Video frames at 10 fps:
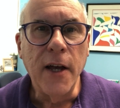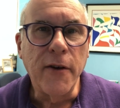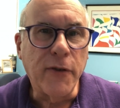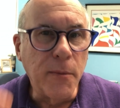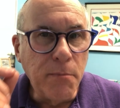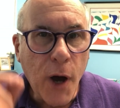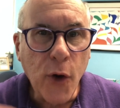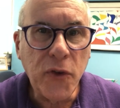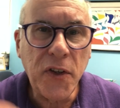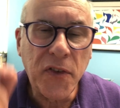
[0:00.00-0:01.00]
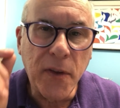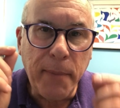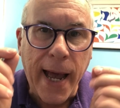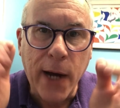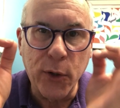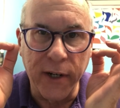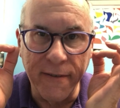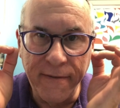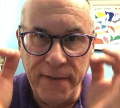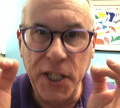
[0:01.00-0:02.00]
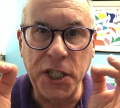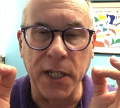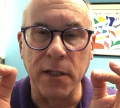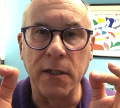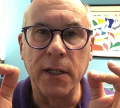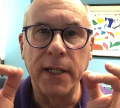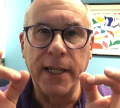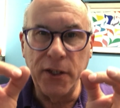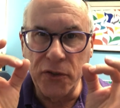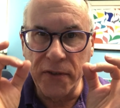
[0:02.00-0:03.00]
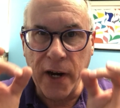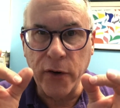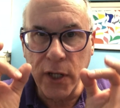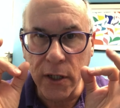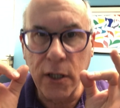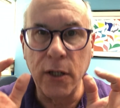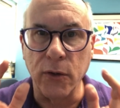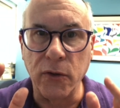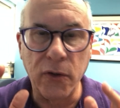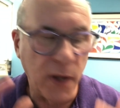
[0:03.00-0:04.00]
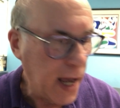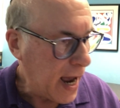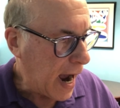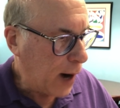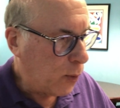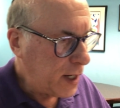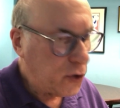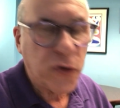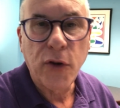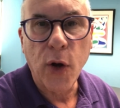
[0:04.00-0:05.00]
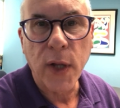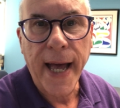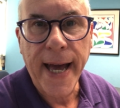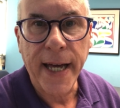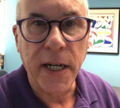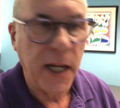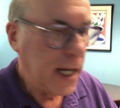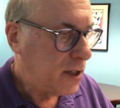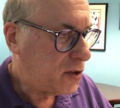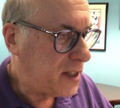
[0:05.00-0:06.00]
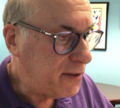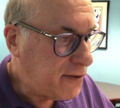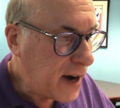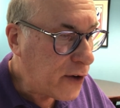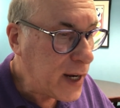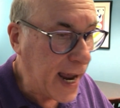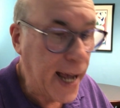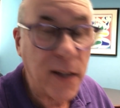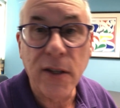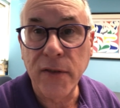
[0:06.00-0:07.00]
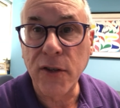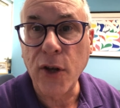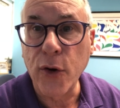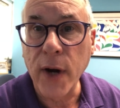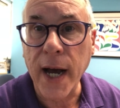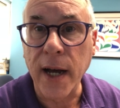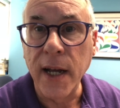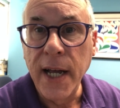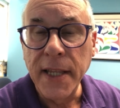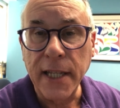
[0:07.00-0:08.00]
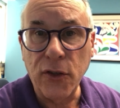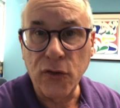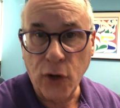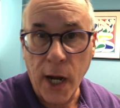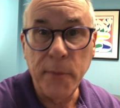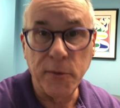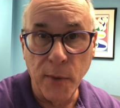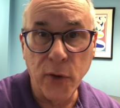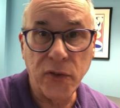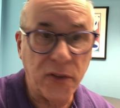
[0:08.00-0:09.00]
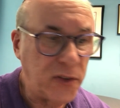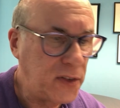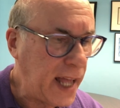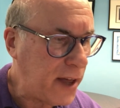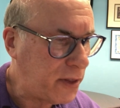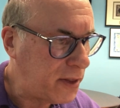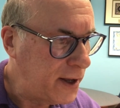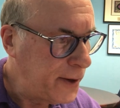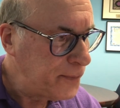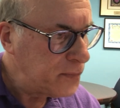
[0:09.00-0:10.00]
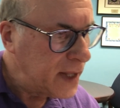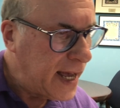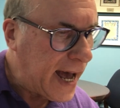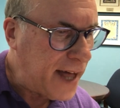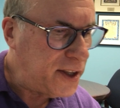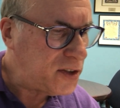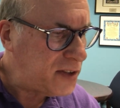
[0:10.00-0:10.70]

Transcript: For Moses, the power of vision is very acute. I want to scroll ahead to the very end of the Torah that describes Moses' death. And this is